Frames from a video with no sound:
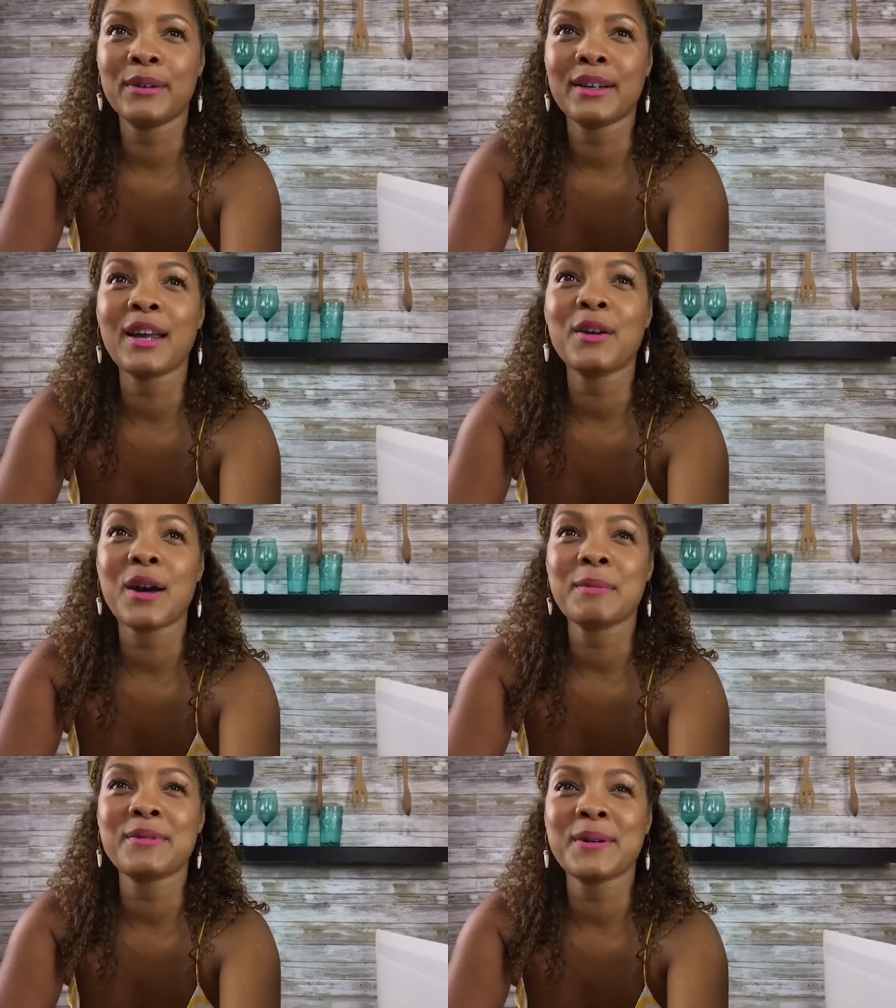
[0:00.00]
Yeah. Can you
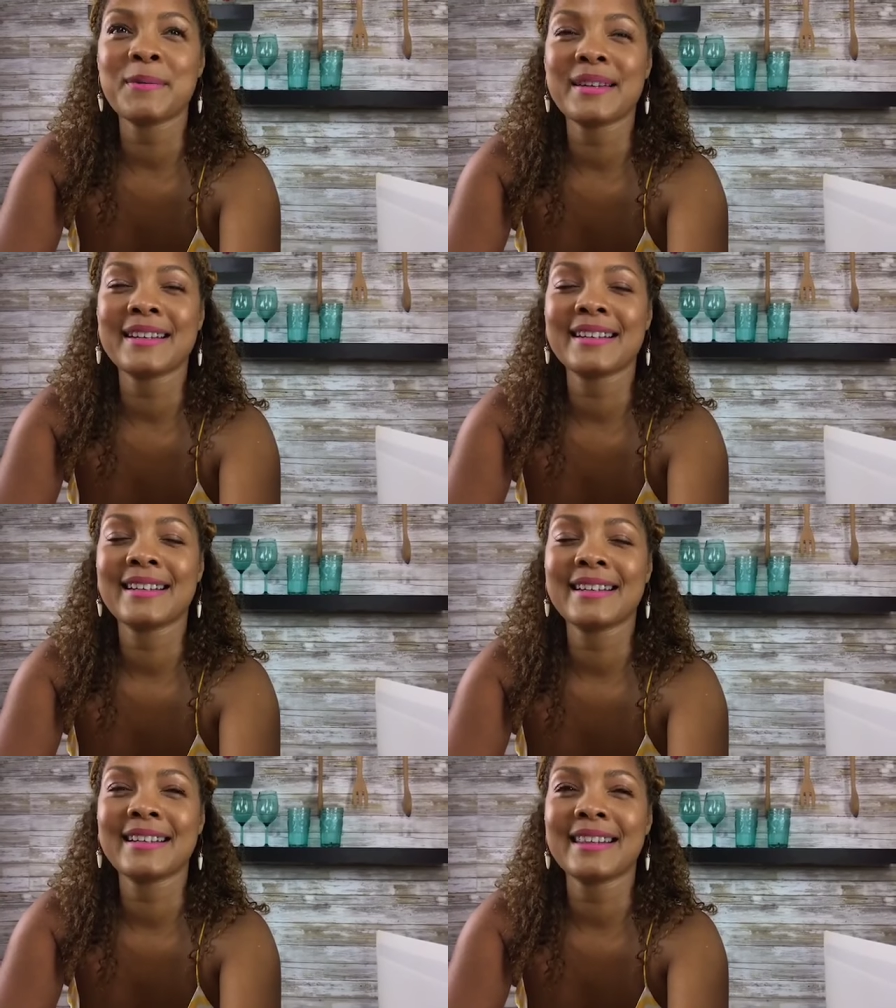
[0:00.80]
grab it for me?
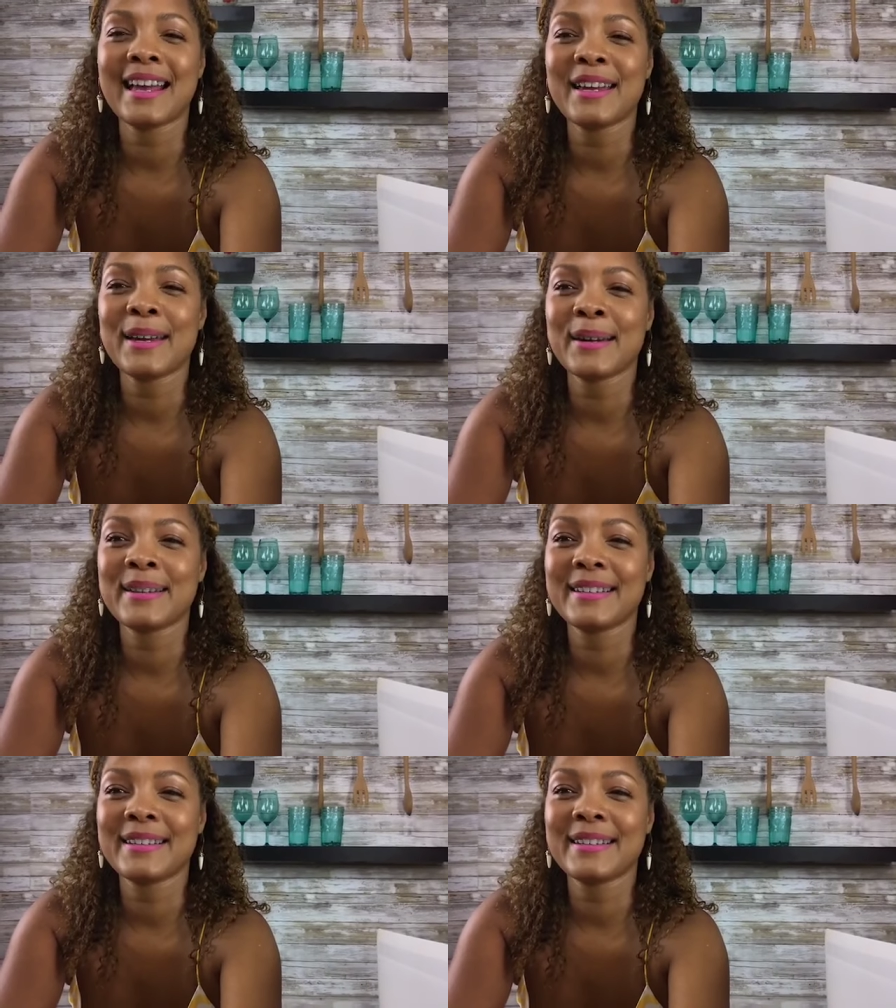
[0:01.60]
Thank you.